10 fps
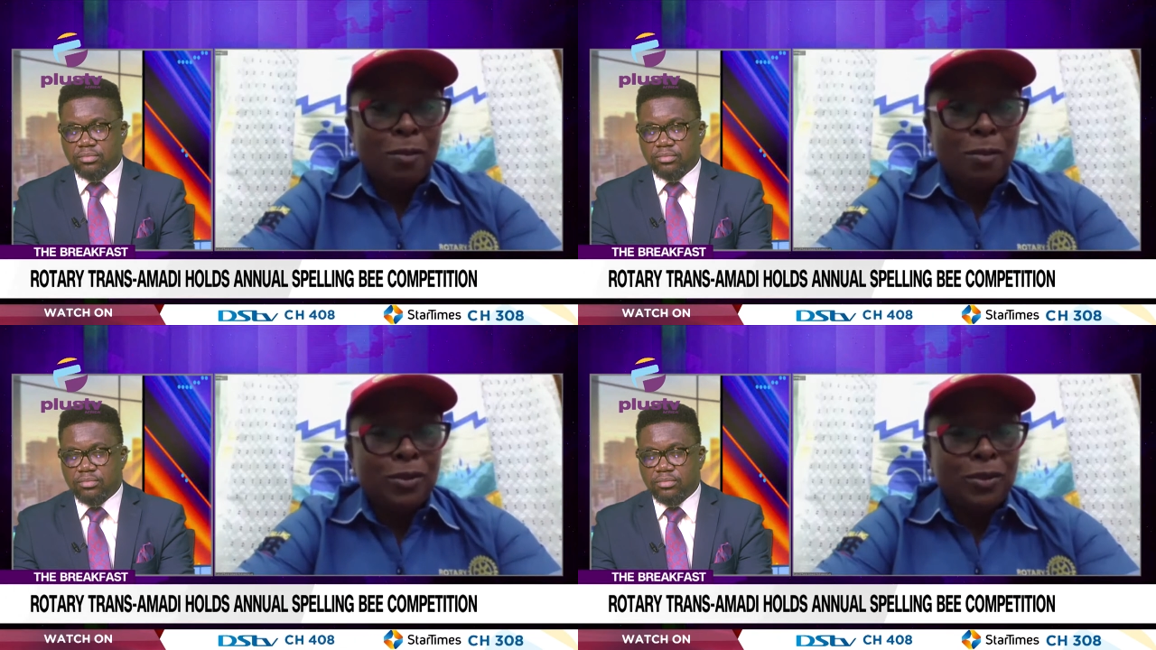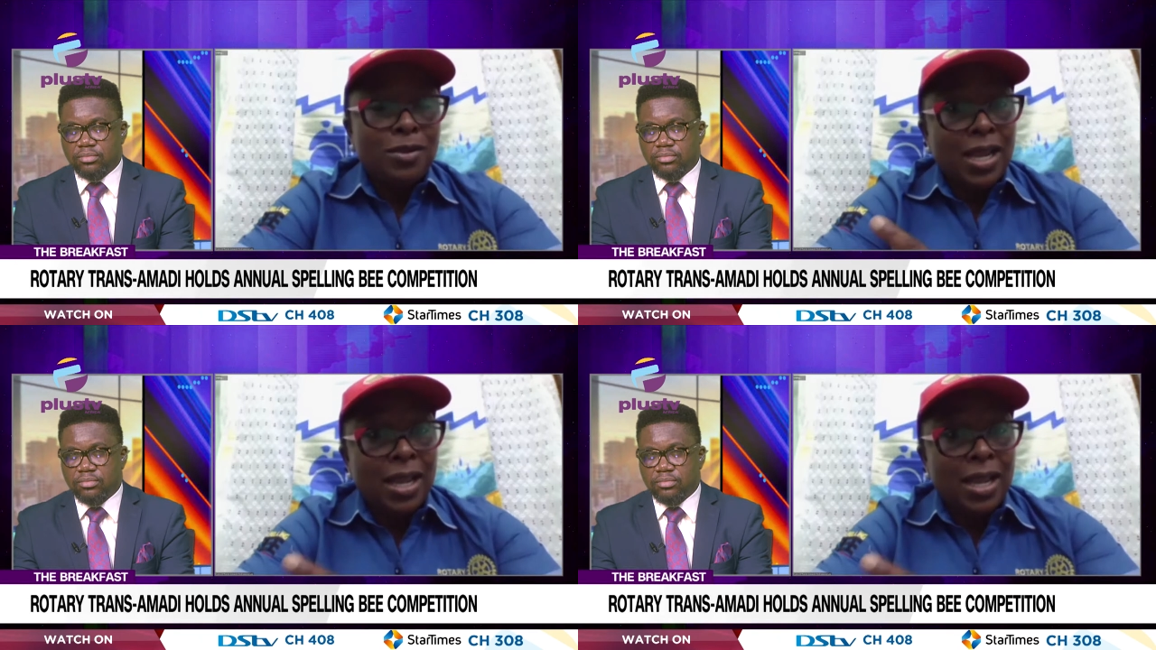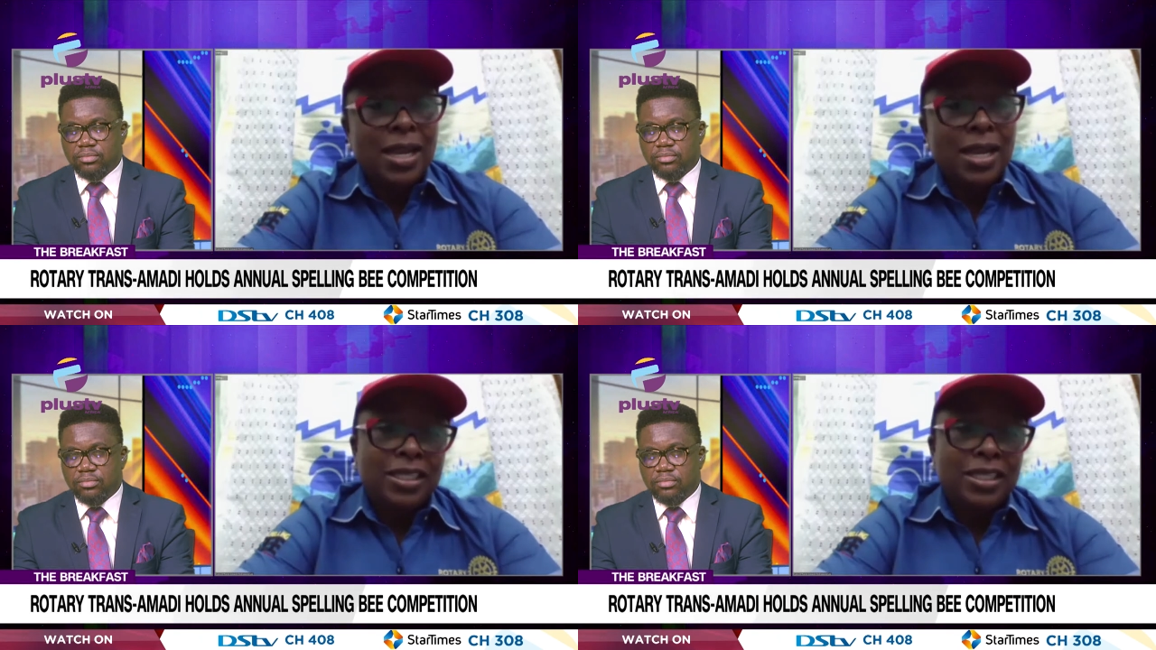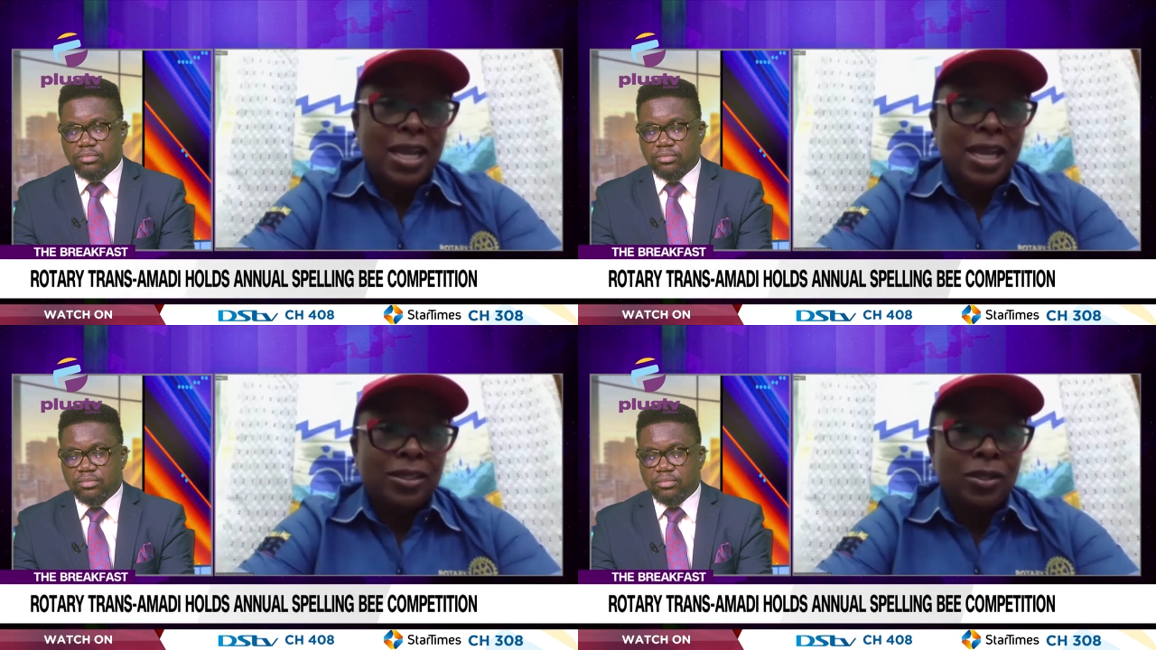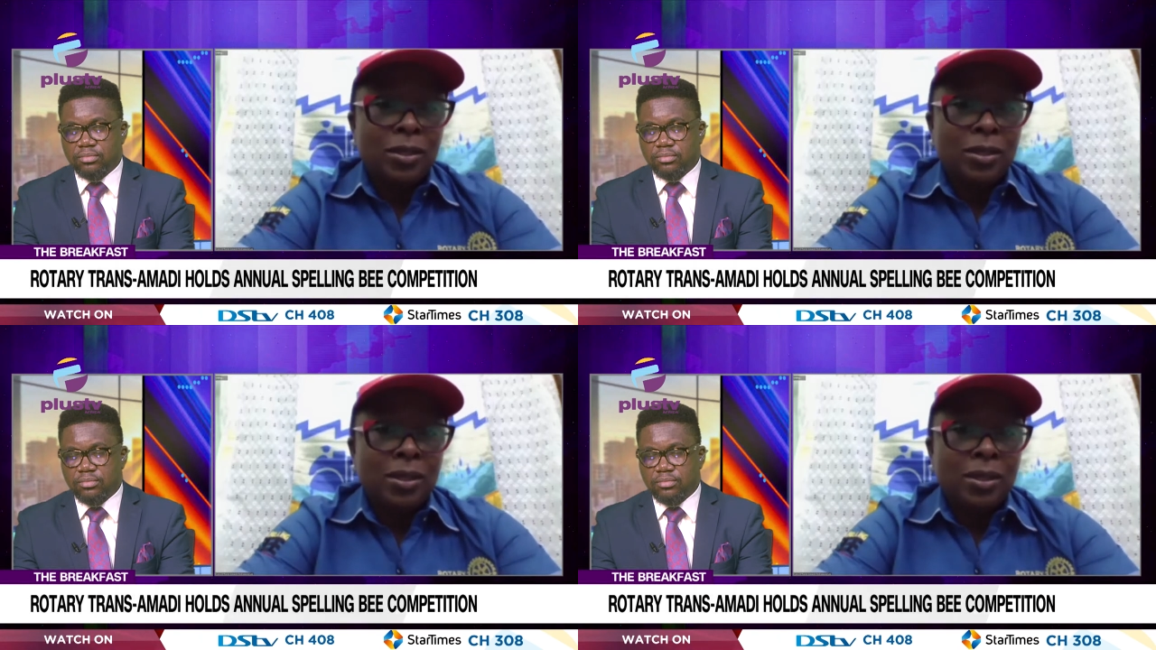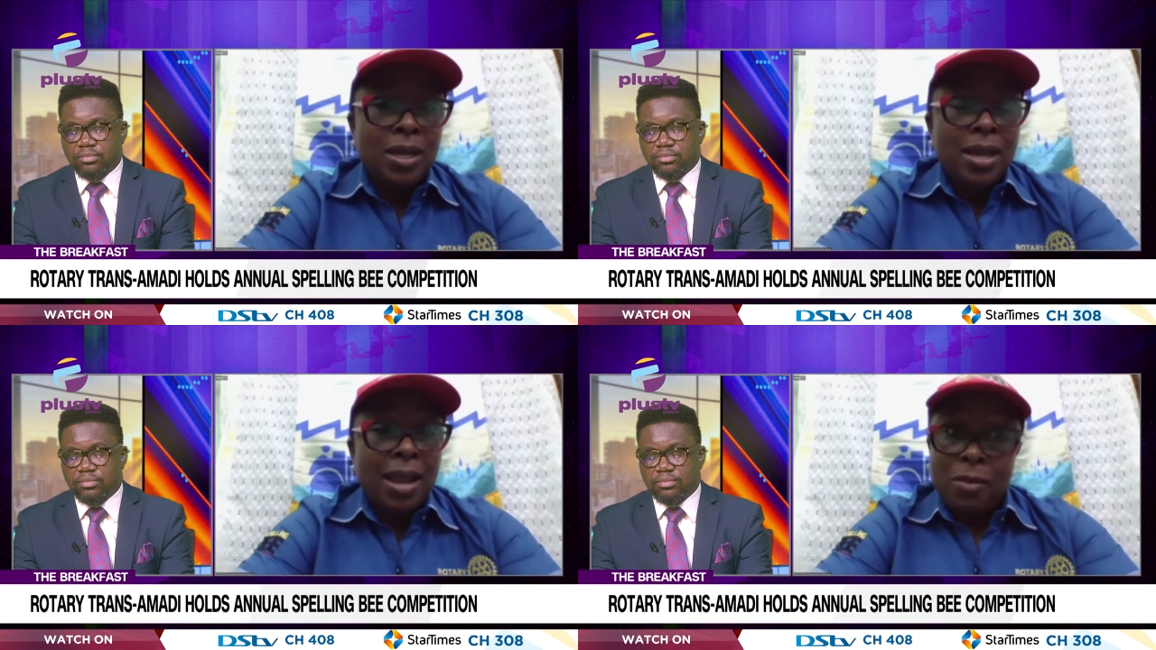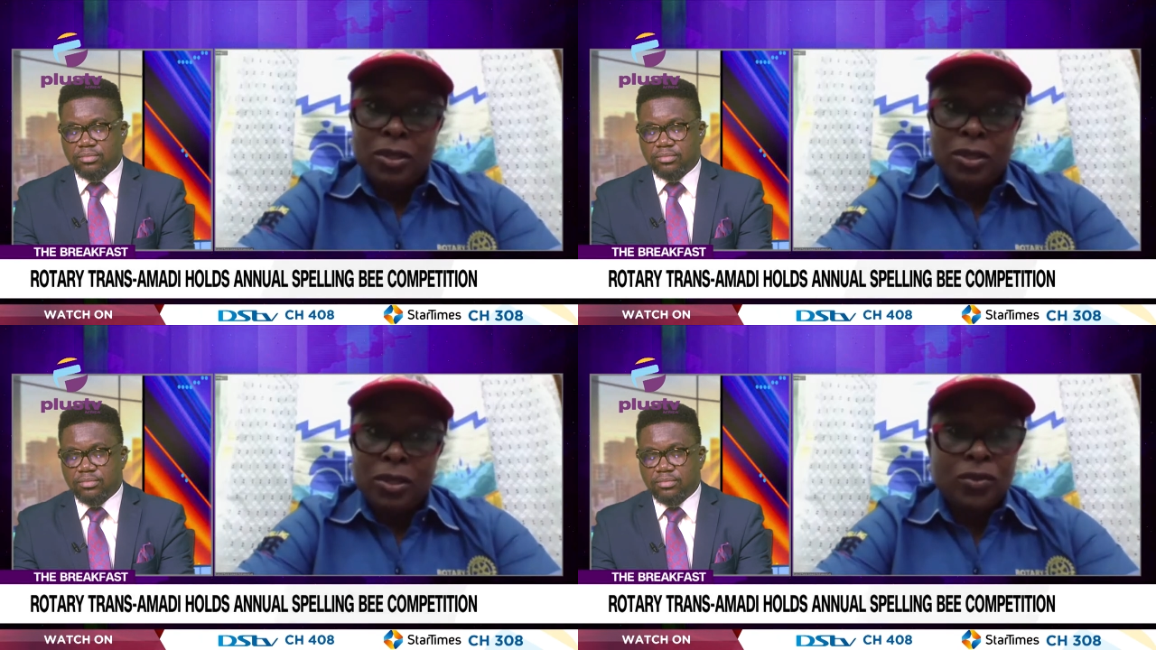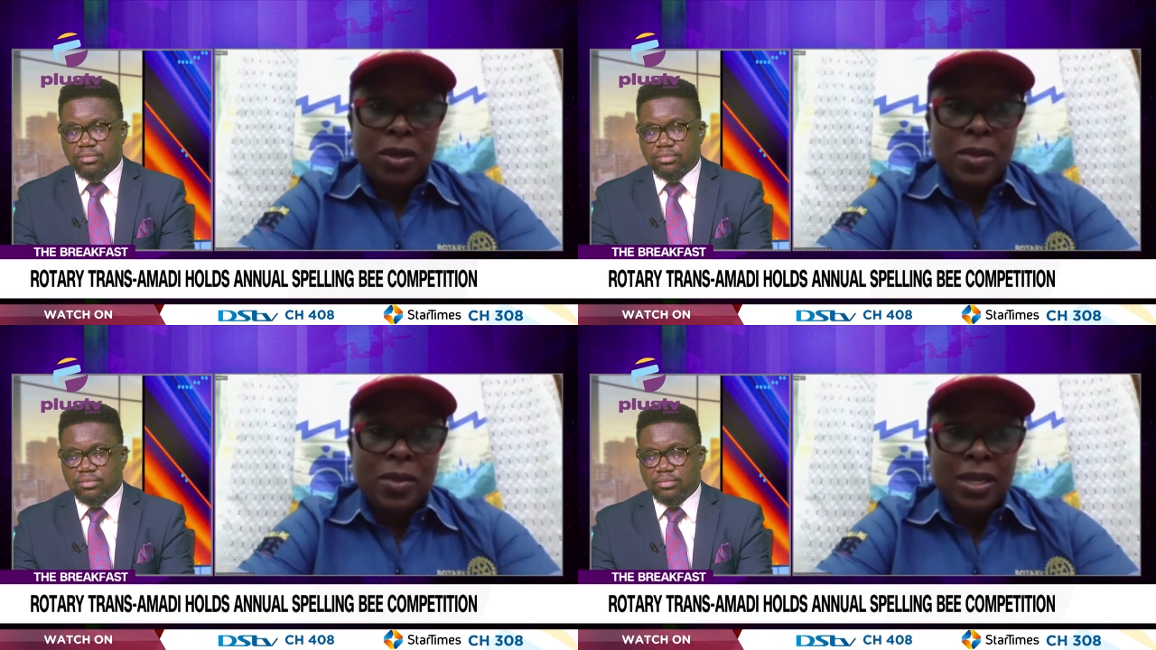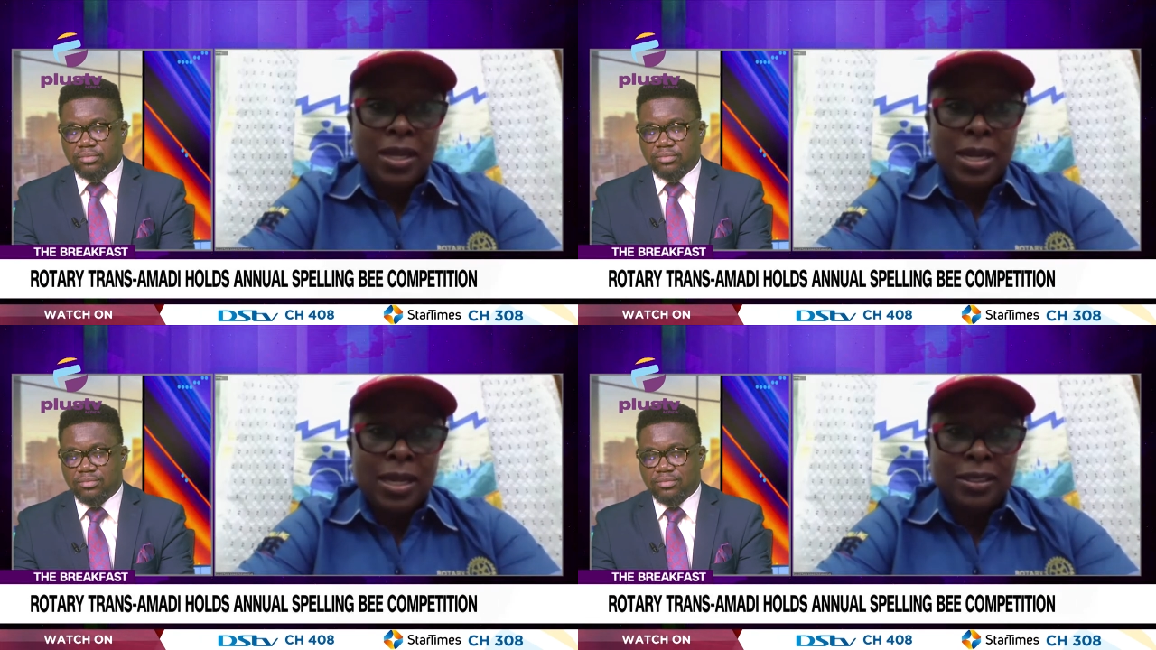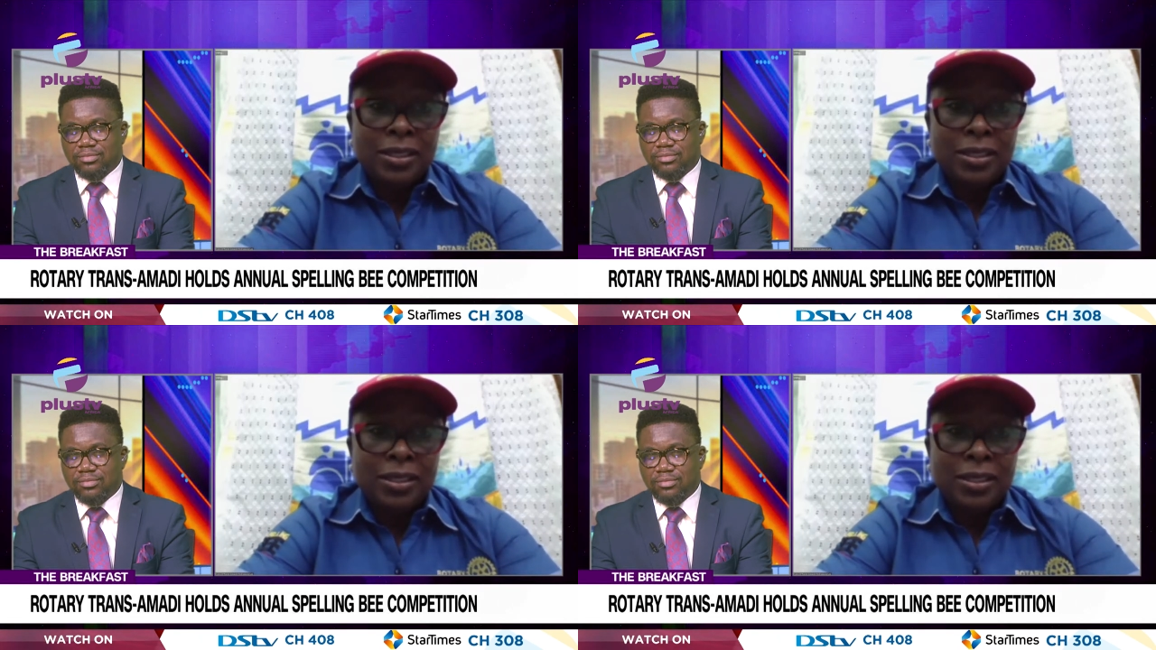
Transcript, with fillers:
Speaker 1: NLNG has done. I must recommend NLNG